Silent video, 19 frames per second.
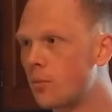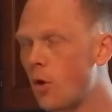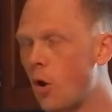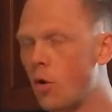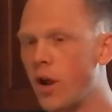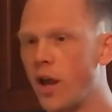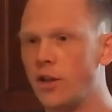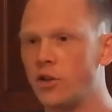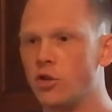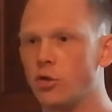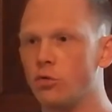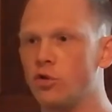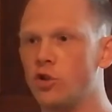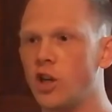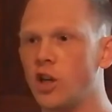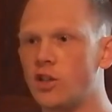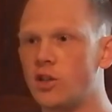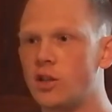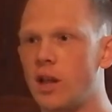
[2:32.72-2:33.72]
Okay, so
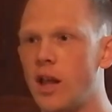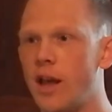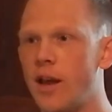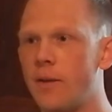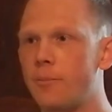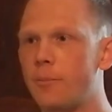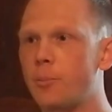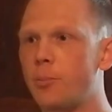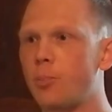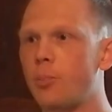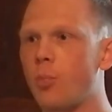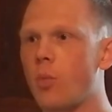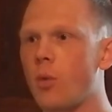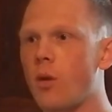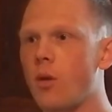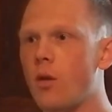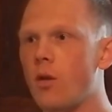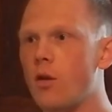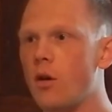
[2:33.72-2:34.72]
just like
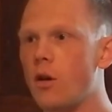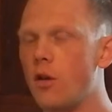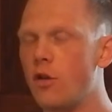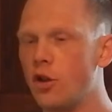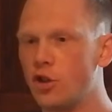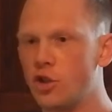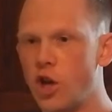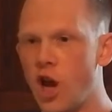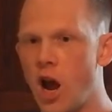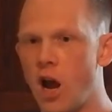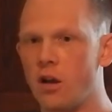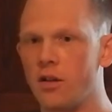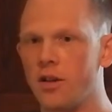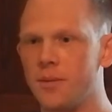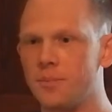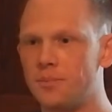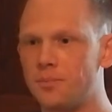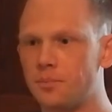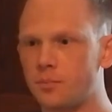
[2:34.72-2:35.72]
the
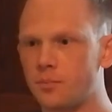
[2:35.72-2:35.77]
chocolate,